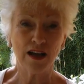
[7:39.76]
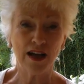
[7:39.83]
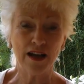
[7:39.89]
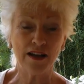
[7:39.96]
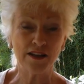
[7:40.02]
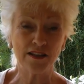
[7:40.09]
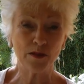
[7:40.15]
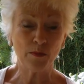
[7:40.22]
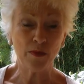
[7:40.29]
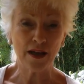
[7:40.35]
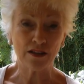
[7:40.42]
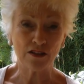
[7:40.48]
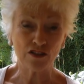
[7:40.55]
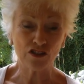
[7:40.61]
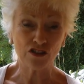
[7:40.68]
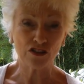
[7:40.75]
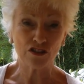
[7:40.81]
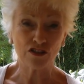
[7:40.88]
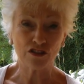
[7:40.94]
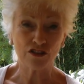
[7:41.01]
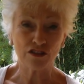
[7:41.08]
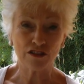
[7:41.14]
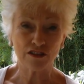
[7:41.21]
and there's a bench.
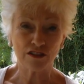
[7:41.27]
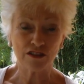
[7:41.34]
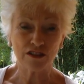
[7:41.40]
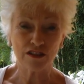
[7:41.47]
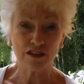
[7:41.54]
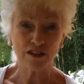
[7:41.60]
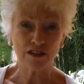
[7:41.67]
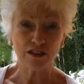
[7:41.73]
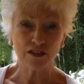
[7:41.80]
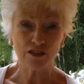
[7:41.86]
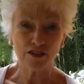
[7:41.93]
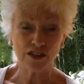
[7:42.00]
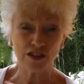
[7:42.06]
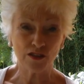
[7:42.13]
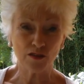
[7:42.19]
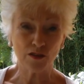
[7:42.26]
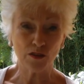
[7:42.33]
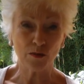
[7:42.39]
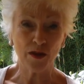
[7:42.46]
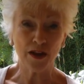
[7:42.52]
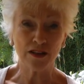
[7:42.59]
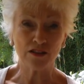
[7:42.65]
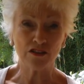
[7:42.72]
You sit on the
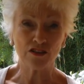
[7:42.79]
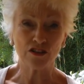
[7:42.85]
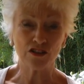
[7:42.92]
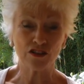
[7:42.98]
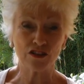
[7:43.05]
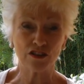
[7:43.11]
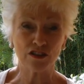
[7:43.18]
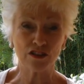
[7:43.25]
bench